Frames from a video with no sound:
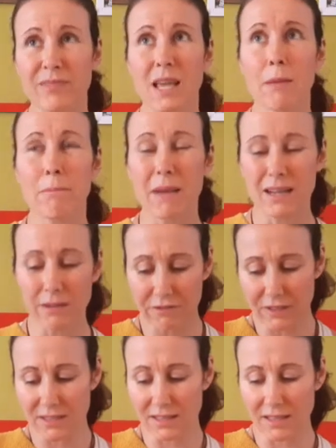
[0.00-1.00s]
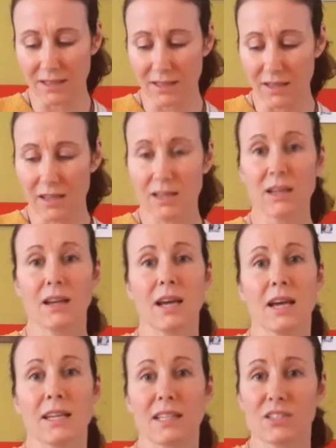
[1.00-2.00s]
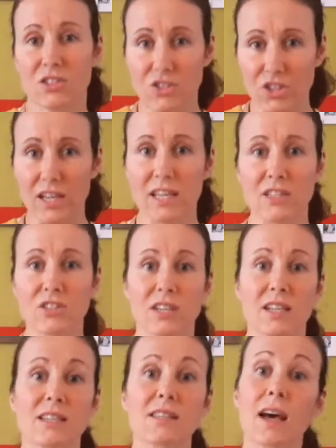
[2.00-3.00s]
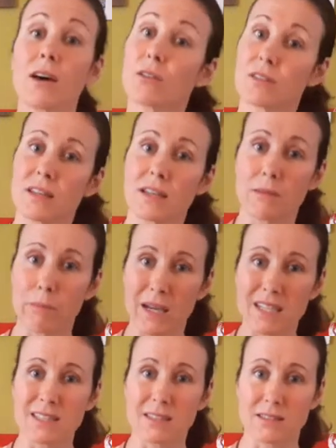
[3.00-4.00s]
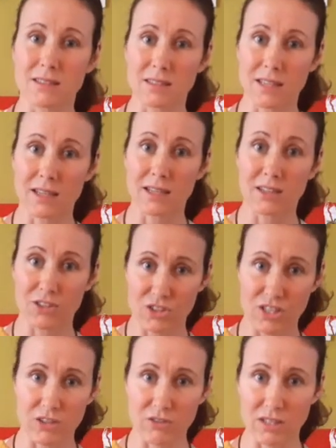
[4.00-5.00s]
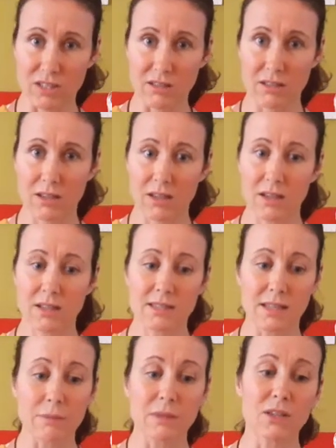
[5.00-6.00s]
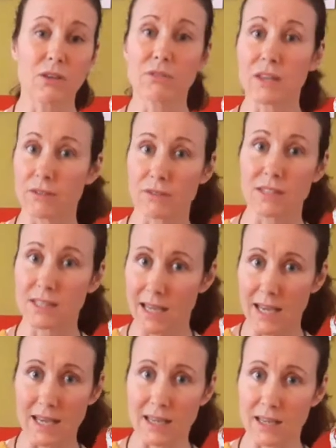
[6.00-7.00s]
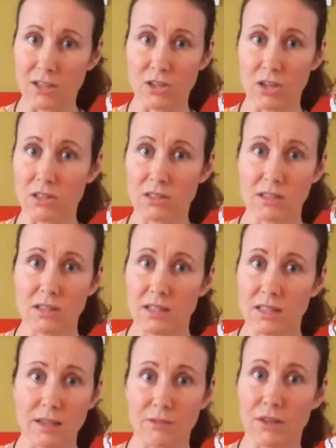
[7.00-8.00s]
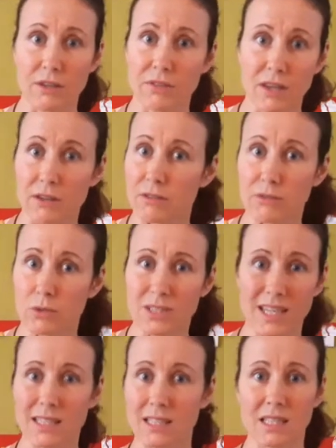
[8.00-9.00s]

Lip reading: manifesting an exchange that is healthy and abundant in the sharing, something of give and take, and not give, or take.